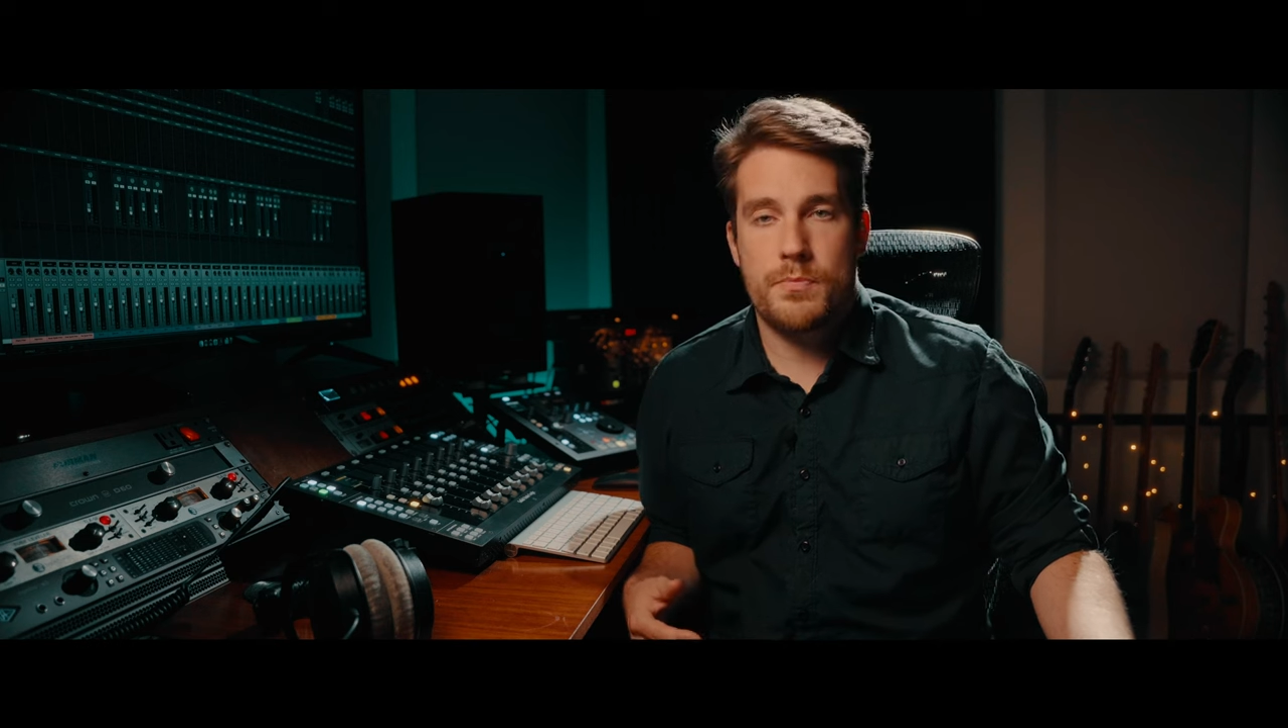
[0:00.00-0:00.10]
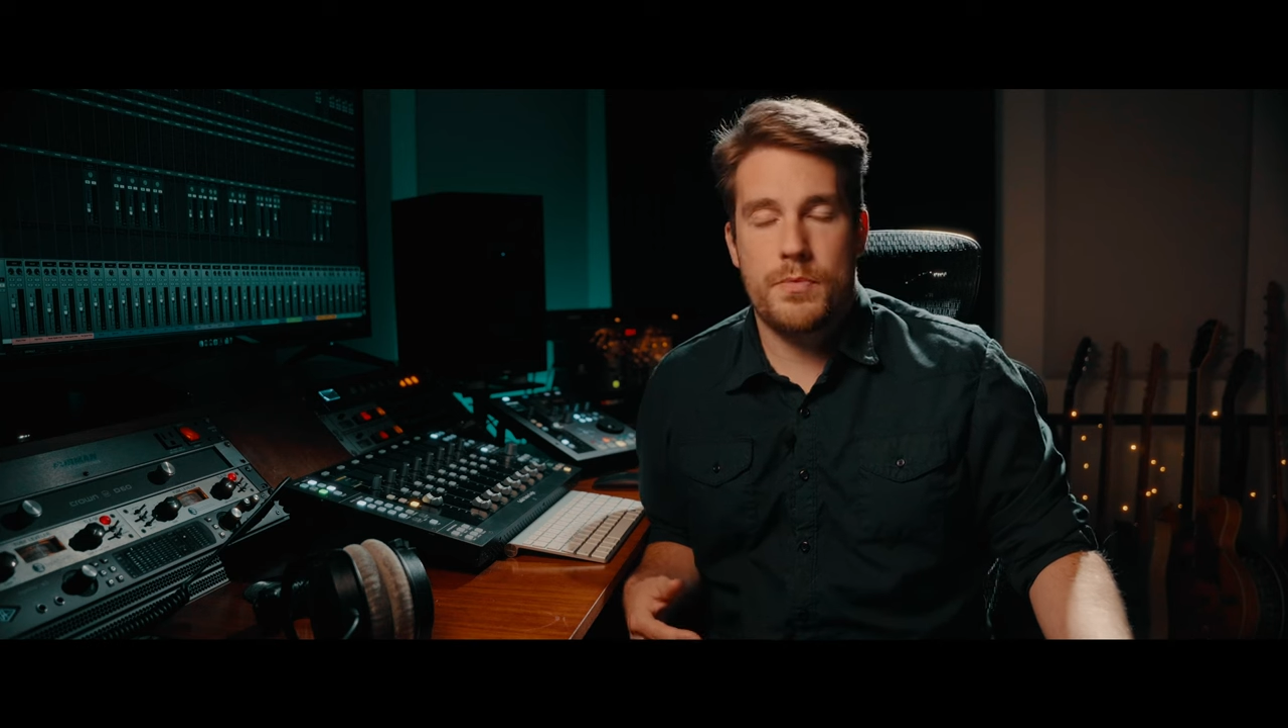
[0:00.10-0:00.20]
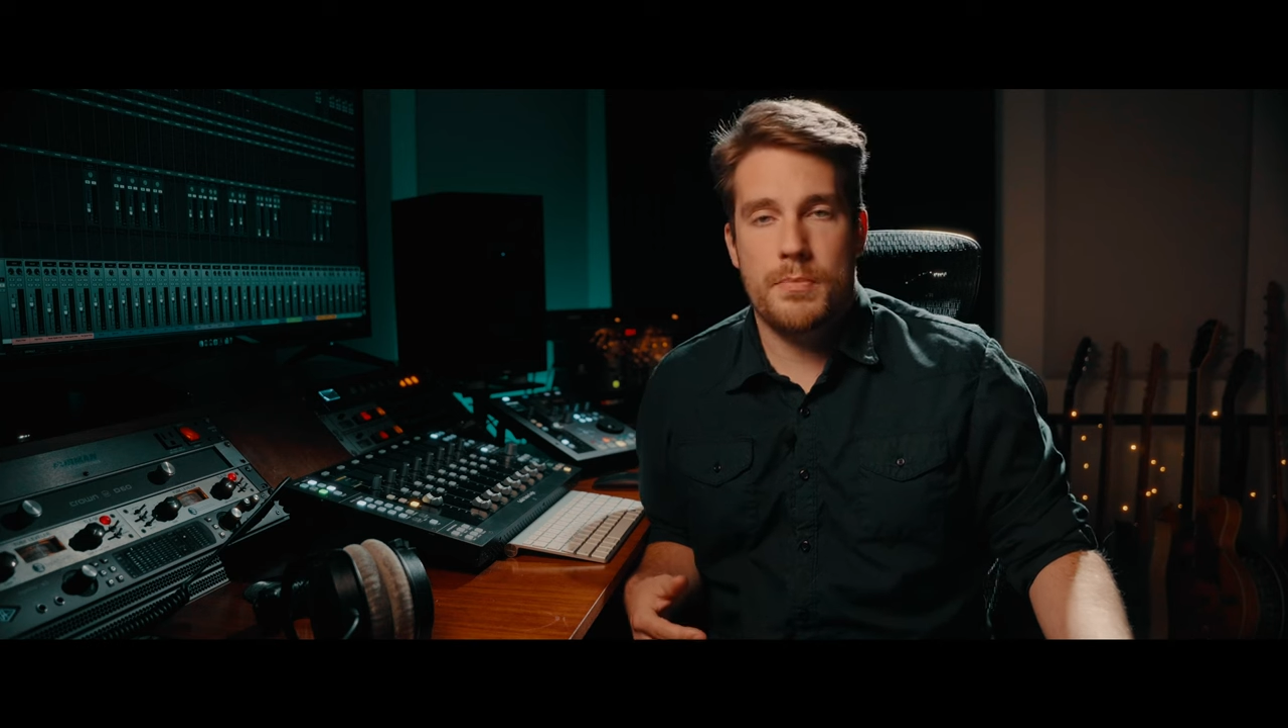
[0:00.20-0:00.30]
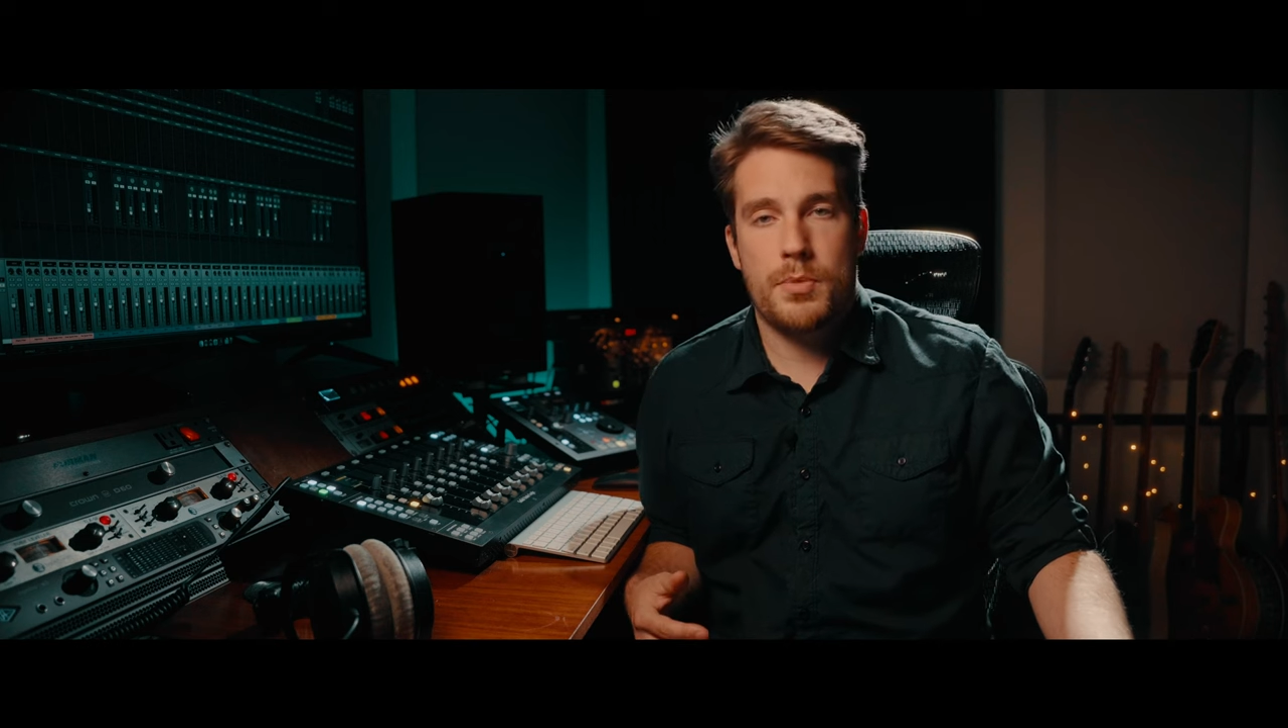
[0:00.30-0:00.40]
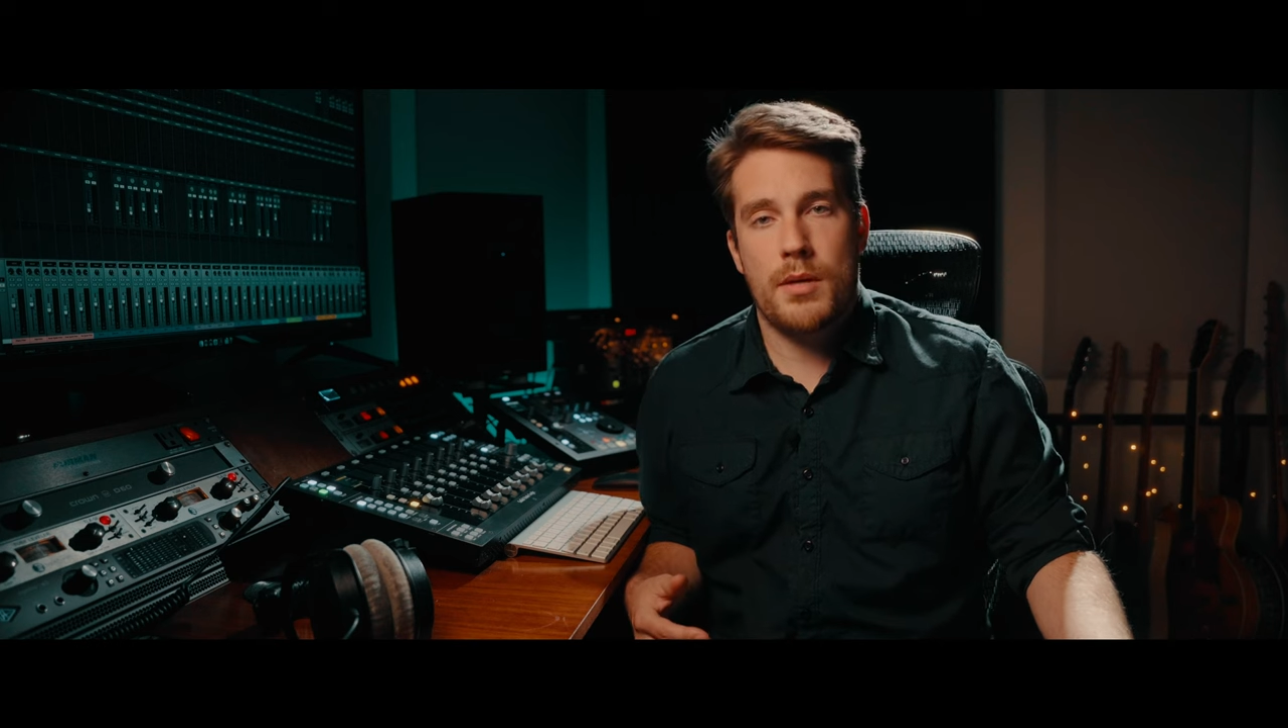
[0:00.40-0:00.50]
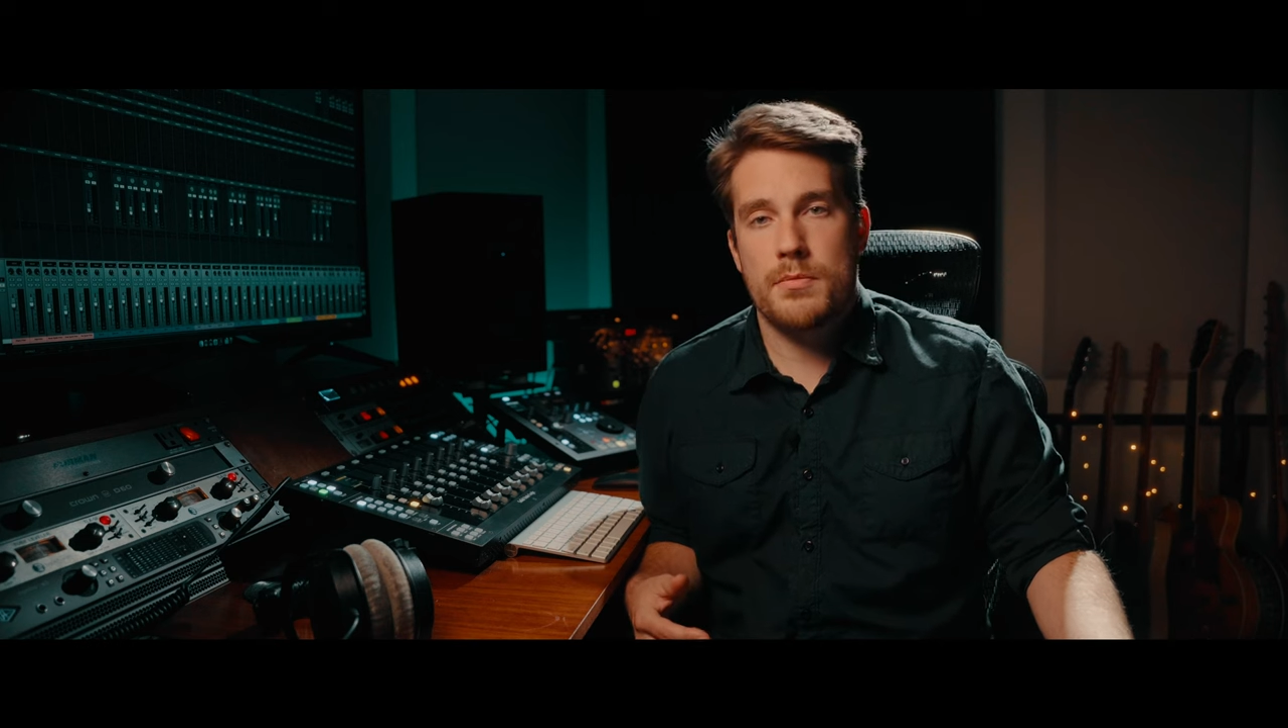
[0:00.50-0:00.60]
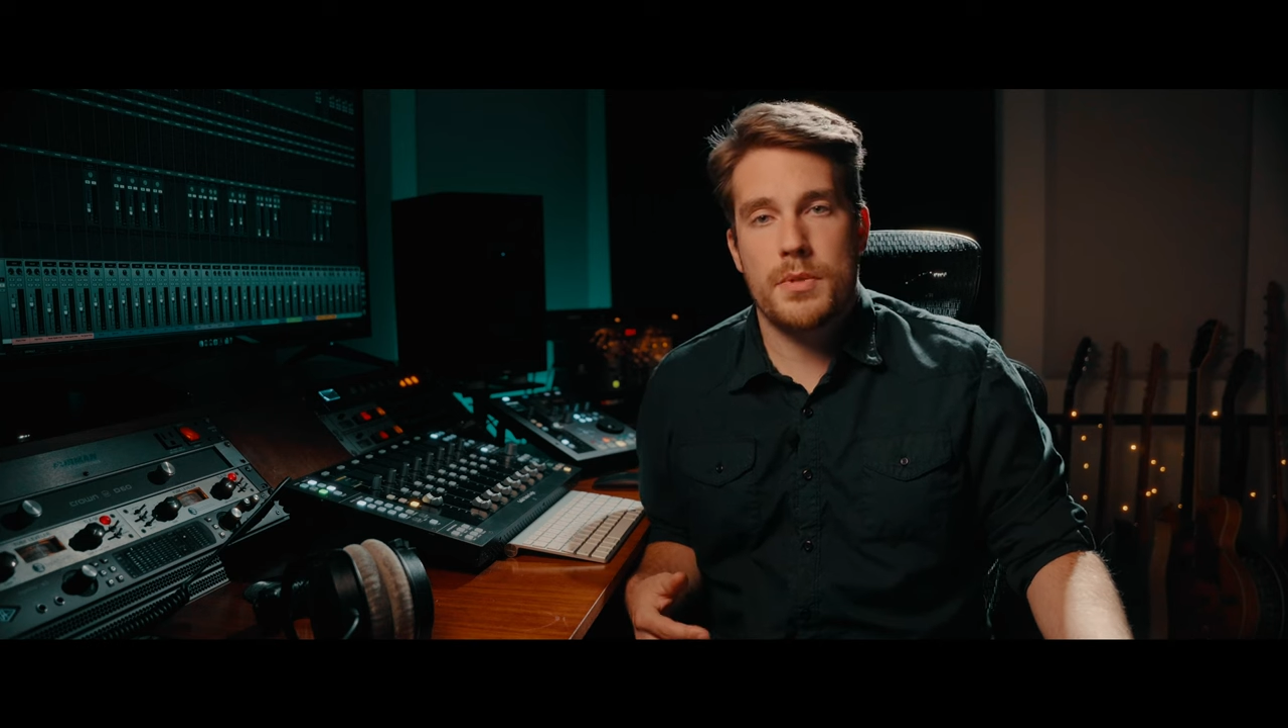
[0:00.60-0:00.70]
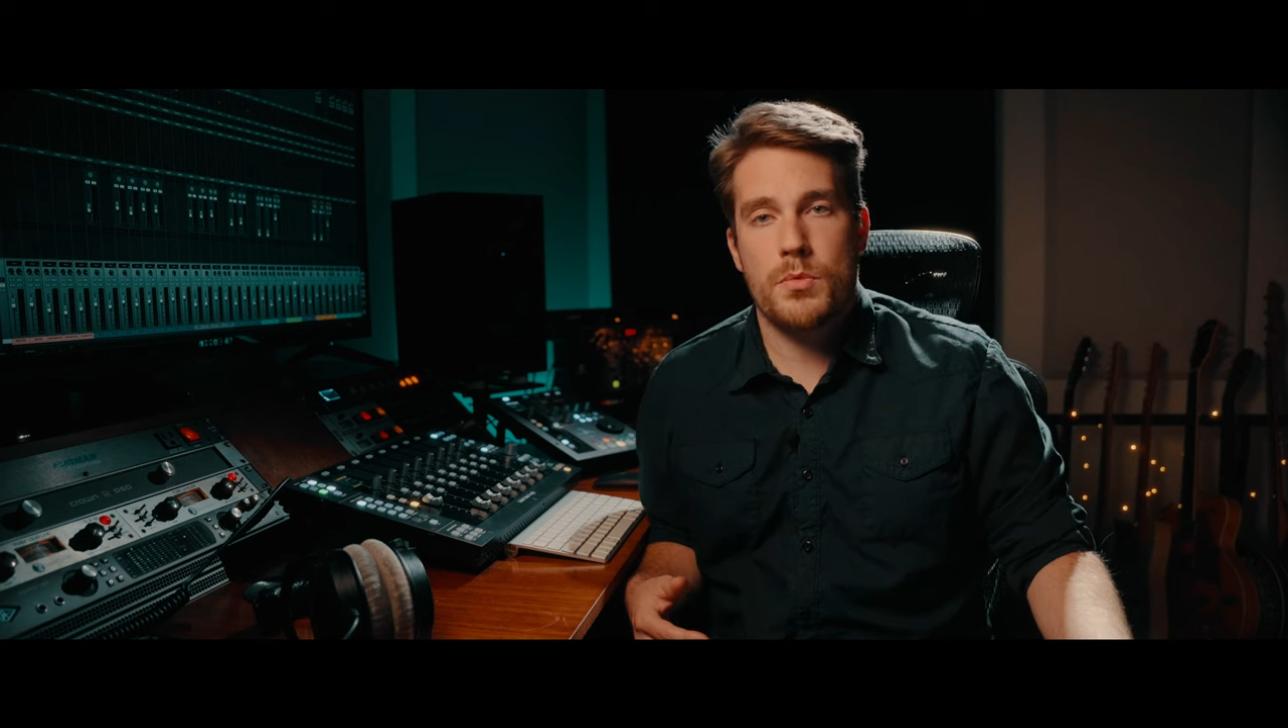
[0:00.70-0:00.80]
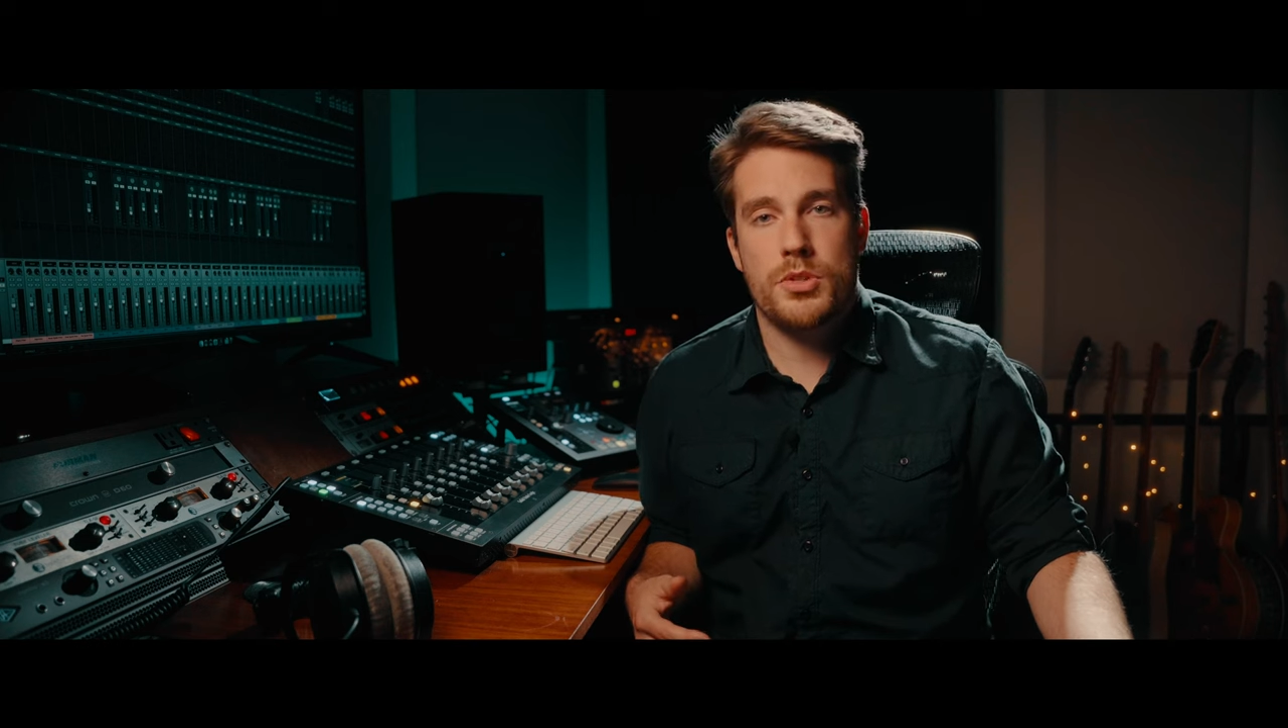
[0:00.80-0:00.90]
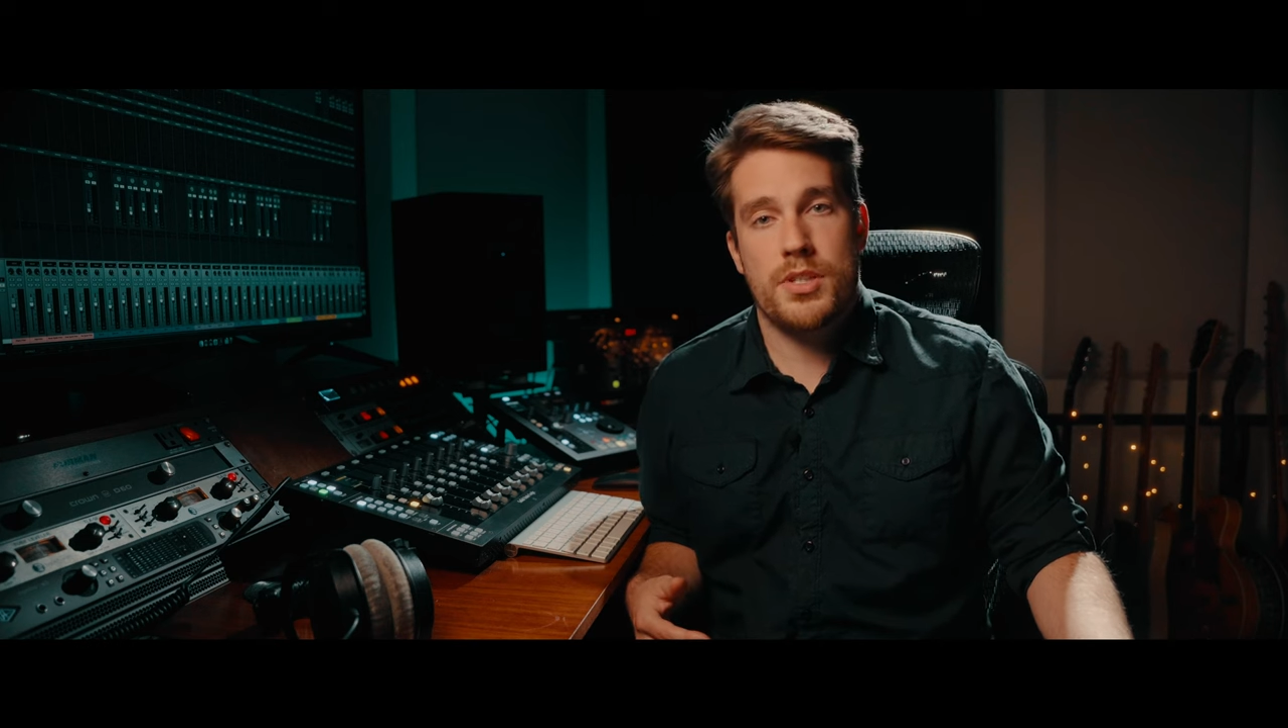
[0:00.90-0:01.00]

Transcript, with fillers: I probably will